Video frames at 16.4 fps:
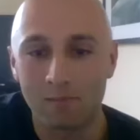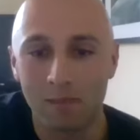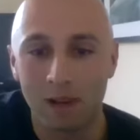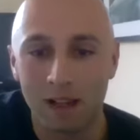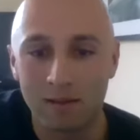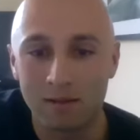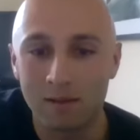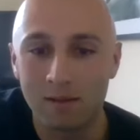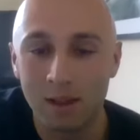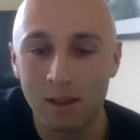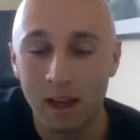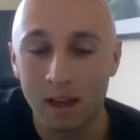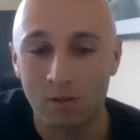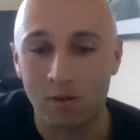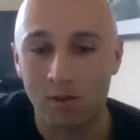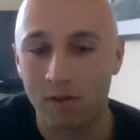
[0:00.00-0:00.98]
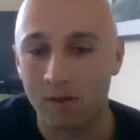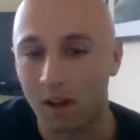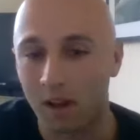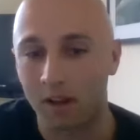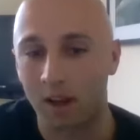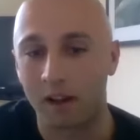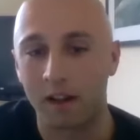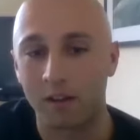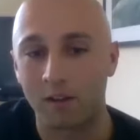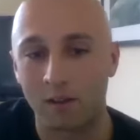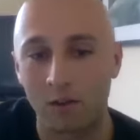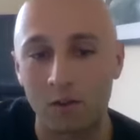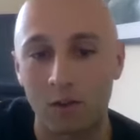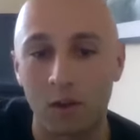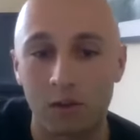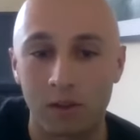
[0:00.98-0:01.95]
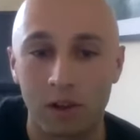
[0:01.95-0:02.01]
And yeah, just I guess
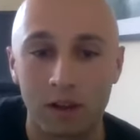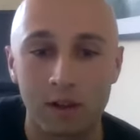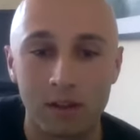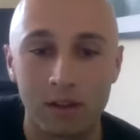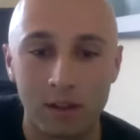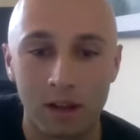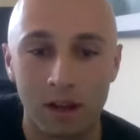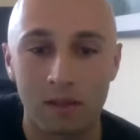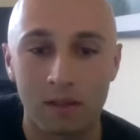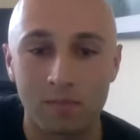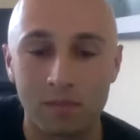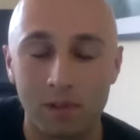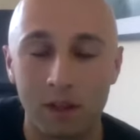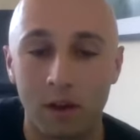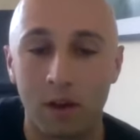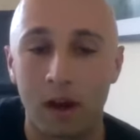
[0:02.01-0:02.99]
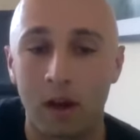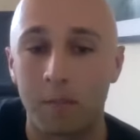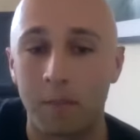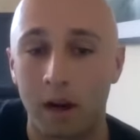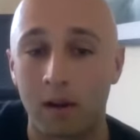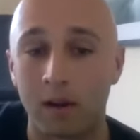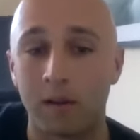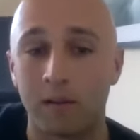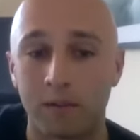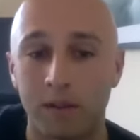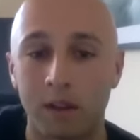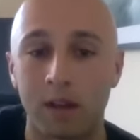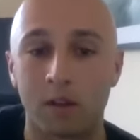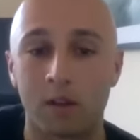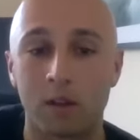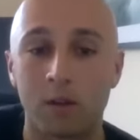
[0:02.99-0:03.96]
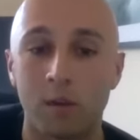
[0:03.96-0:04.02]
along those lines, how about if
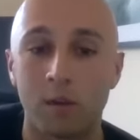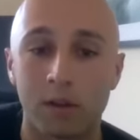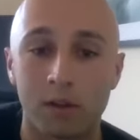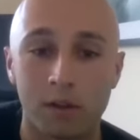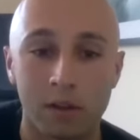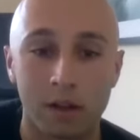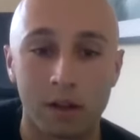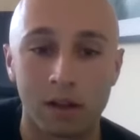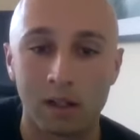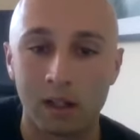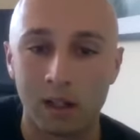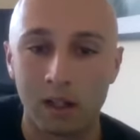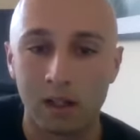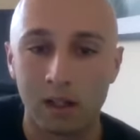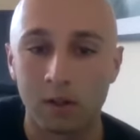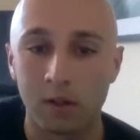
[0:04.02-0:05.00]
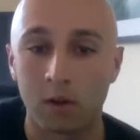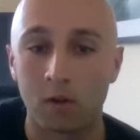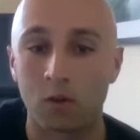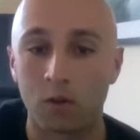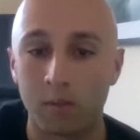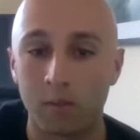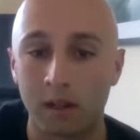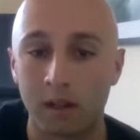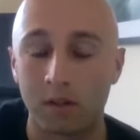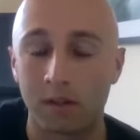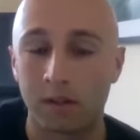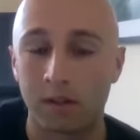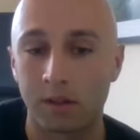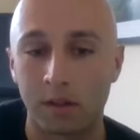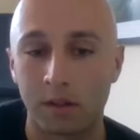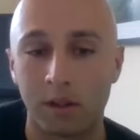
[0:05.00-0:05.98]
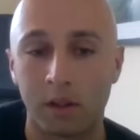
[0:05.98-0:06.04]
the issue is that social media
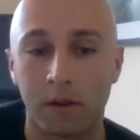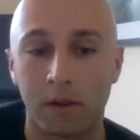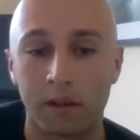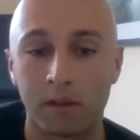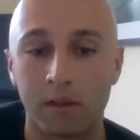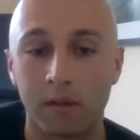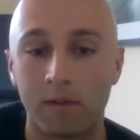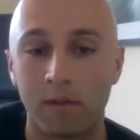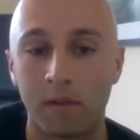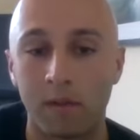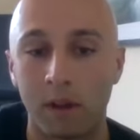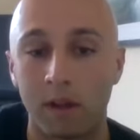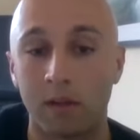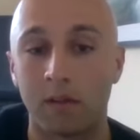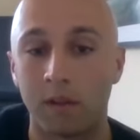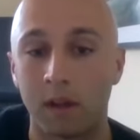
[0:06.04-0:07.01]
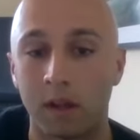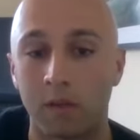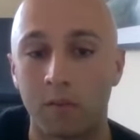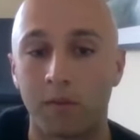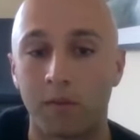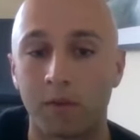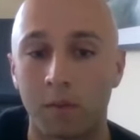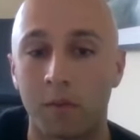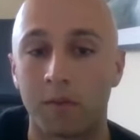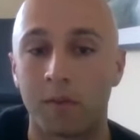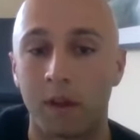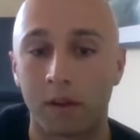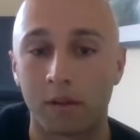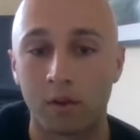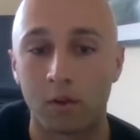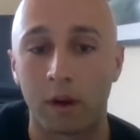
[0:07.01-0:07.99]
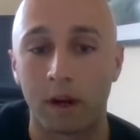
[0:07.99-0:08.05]
is, intervening with some of
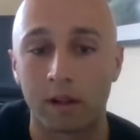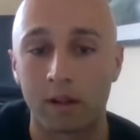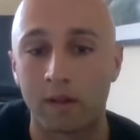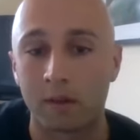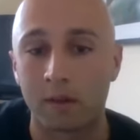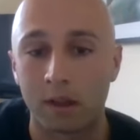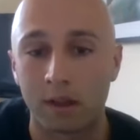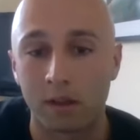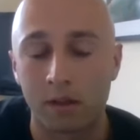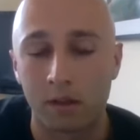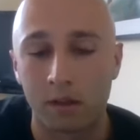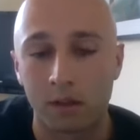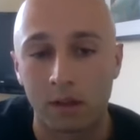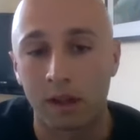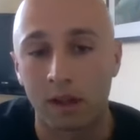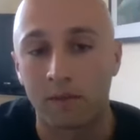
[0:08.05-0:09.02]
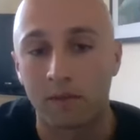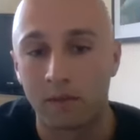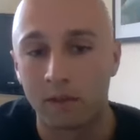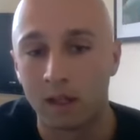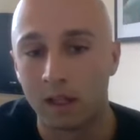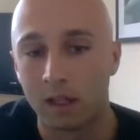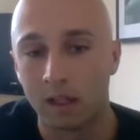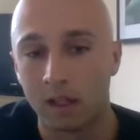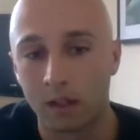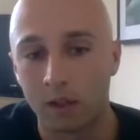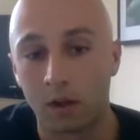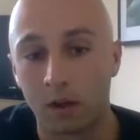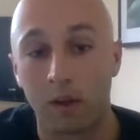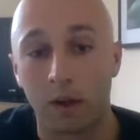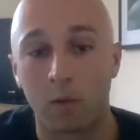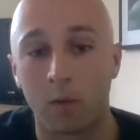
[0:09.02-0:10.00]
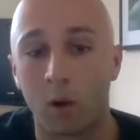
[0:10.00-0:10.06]
their school activities? So say if,
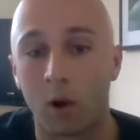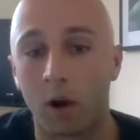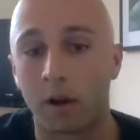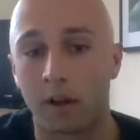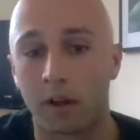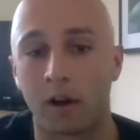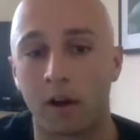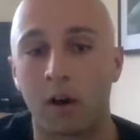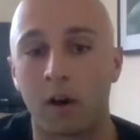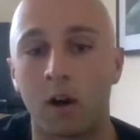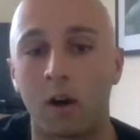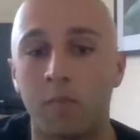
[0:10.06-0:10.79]
they were working at